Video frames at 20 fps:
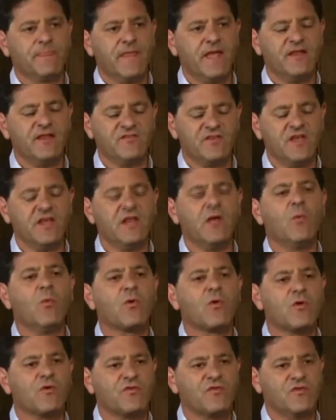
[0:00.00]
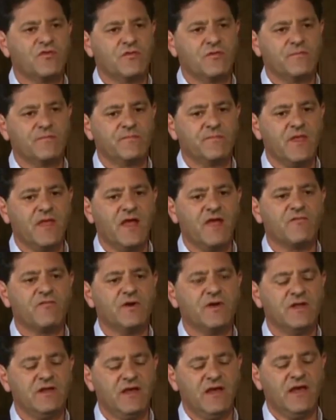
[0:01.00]
and it's getting worse
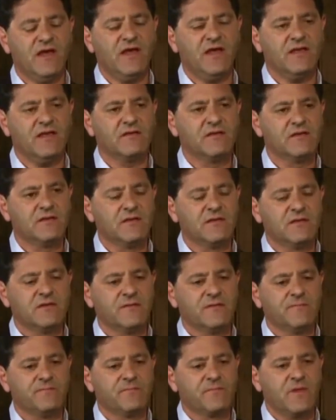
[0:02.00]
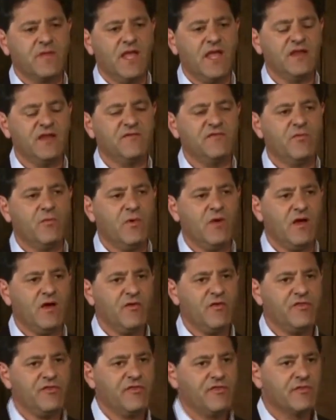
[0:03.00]
every day. And if
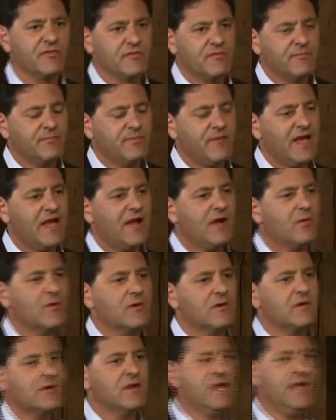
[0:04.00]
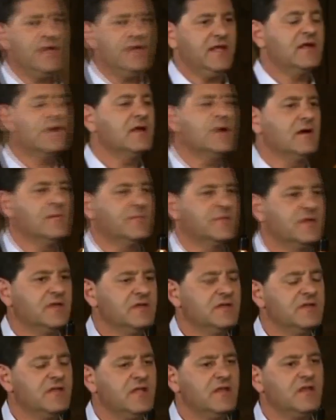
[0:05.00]
wealth, power, and income
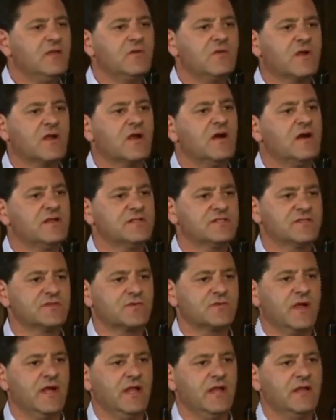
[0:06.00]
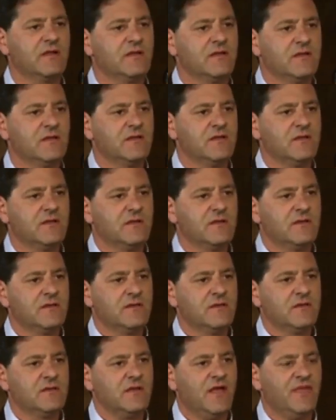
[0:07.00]
continue to concentrate
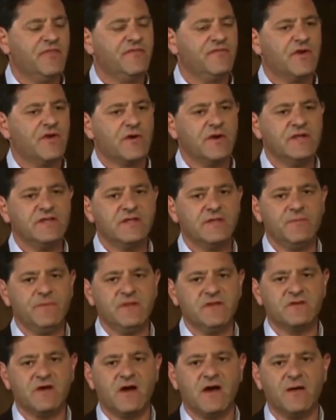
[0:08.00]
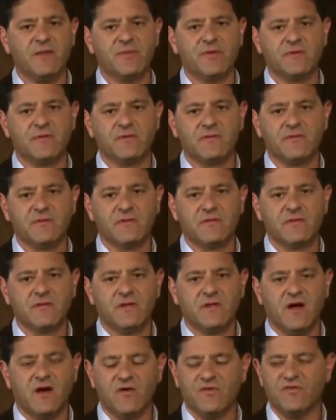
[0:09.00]
at the very tippy top,
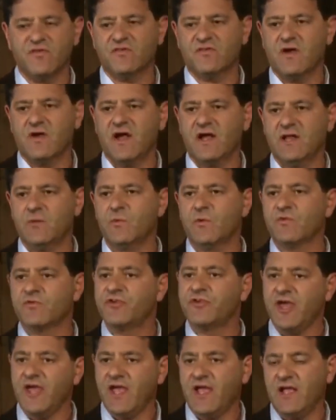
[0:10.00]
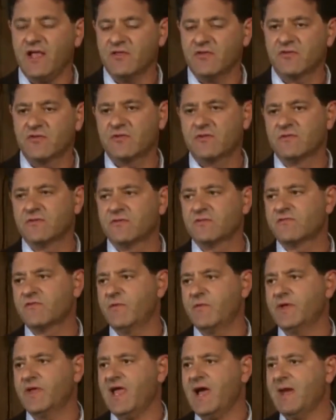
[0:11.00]
our society will change
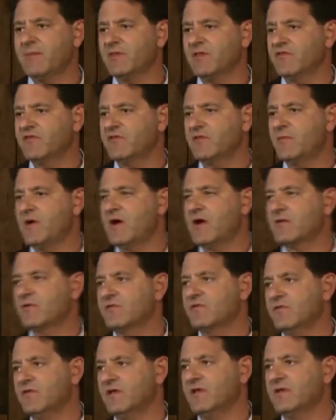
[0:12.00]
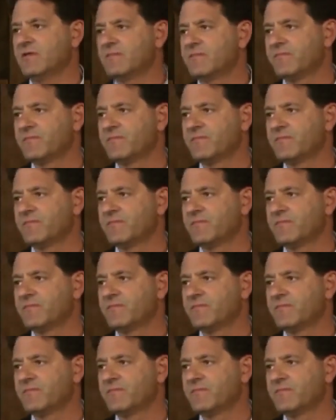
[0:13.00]
from a capitalist democracy